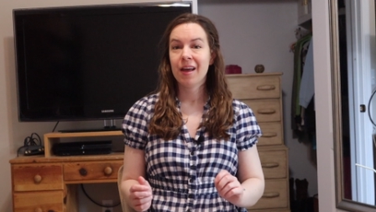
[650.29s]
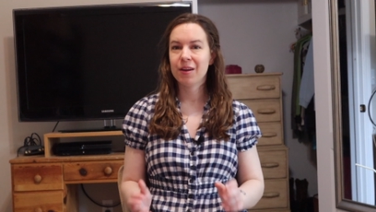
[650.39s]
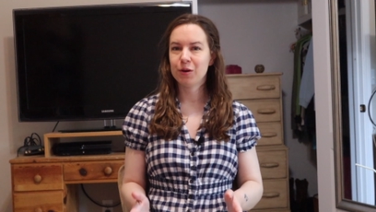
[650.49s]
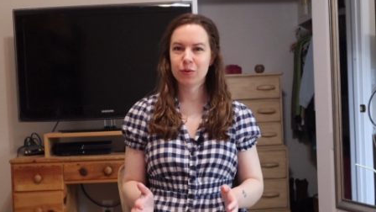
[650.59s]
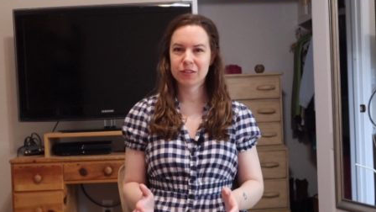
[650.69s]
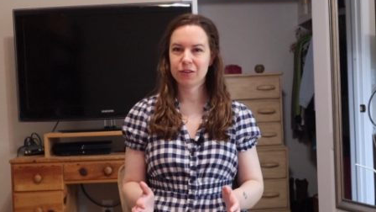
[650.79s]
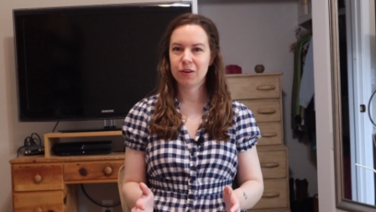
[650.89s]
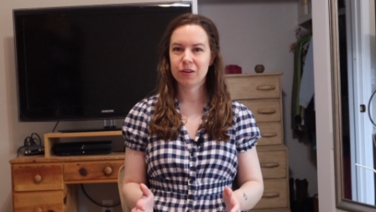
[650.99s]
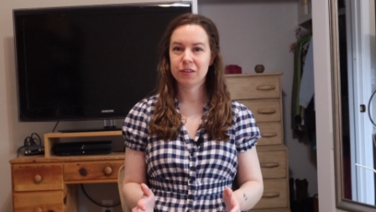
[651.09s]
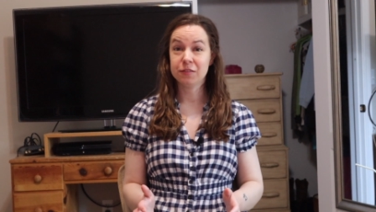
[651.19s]
and it wasn't
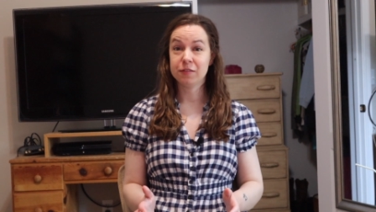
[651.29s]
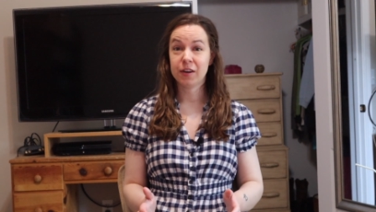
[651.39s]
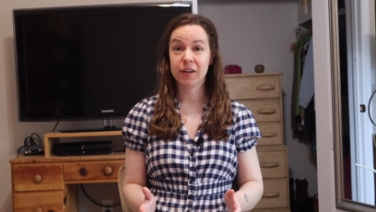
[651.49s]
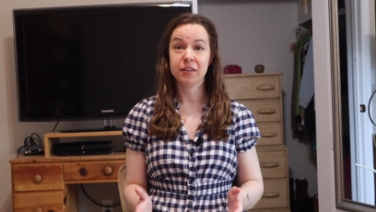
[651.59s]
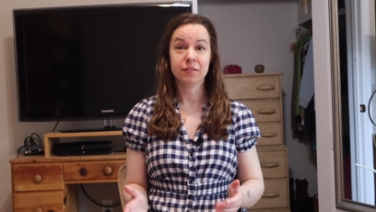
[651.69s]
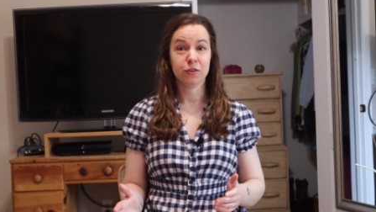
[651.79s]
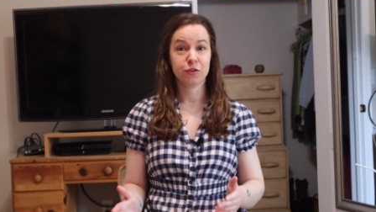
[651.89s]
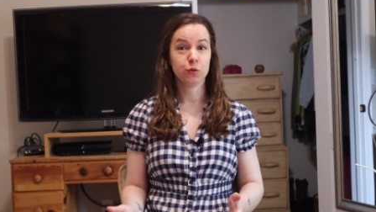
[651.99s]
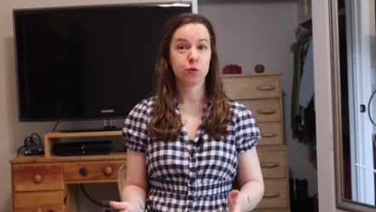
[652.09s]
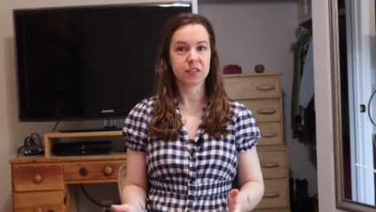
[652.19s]
hard to find the
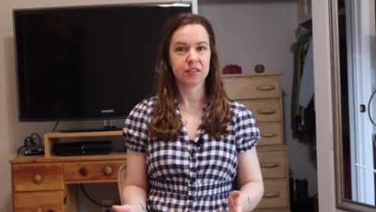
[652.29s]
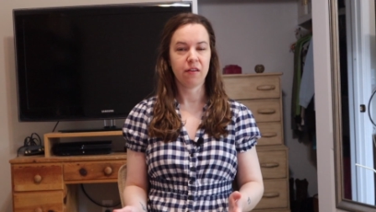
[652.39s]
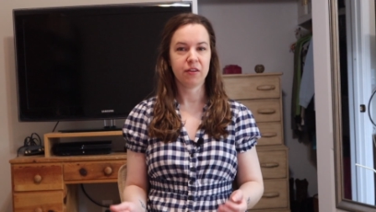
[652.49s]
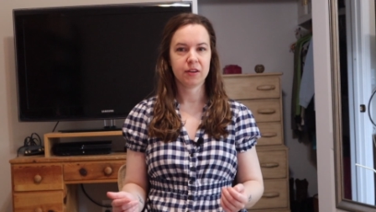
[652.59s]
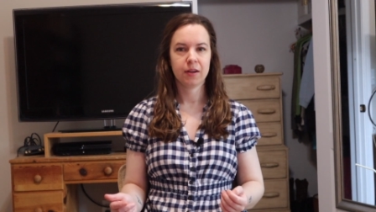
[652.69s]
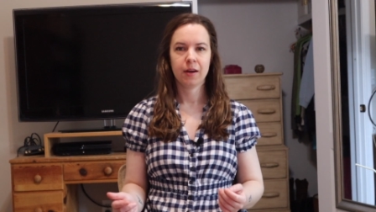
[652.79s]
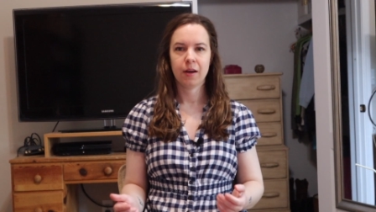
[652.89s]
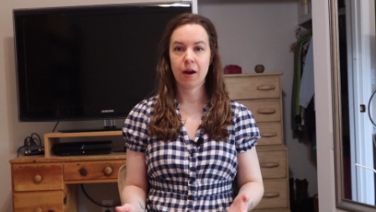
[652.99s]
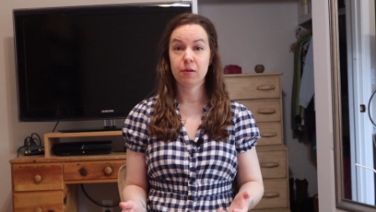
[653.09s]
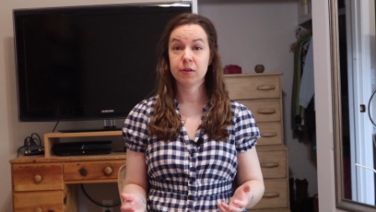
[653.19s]
source of it
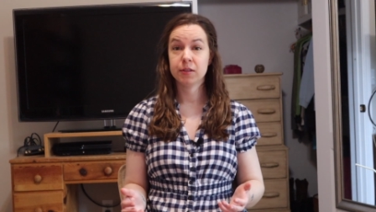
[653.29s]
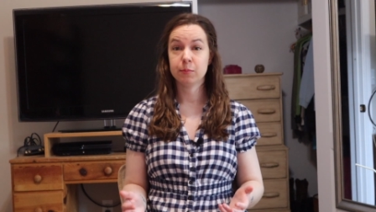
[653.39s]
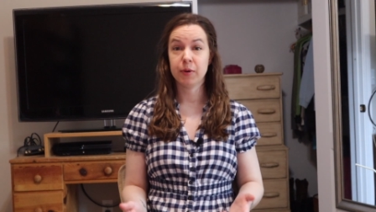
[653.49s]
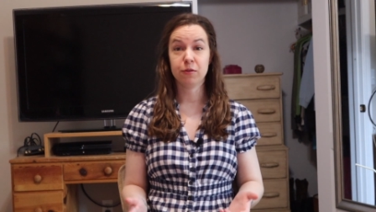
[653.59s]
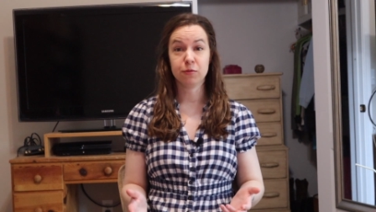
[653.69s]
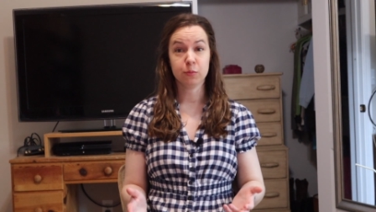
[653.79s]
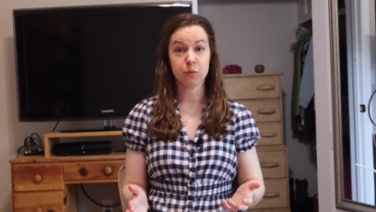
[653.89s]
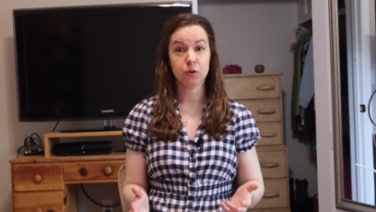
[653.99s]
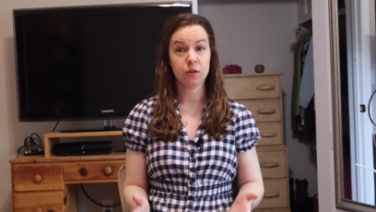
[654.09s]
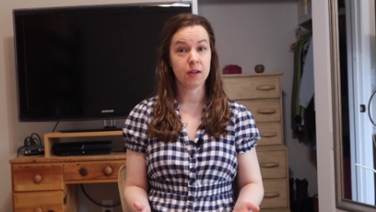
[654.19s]
Ira's bedroom
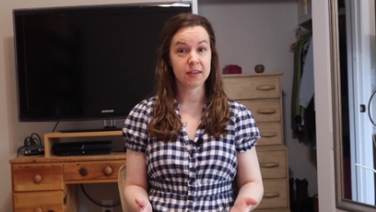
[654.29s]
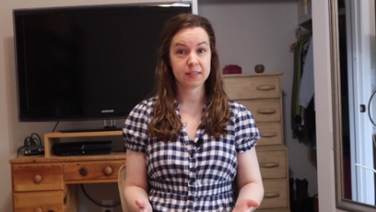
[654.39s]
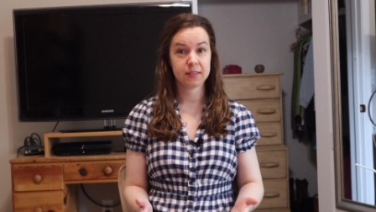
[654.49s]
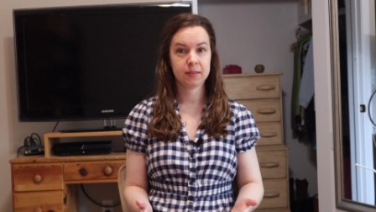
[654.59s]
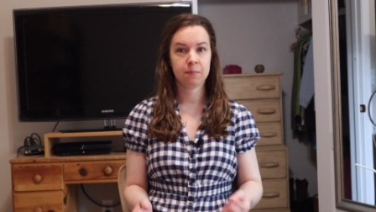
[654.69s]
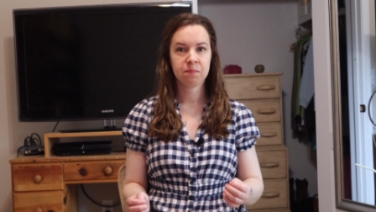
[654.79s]
closet.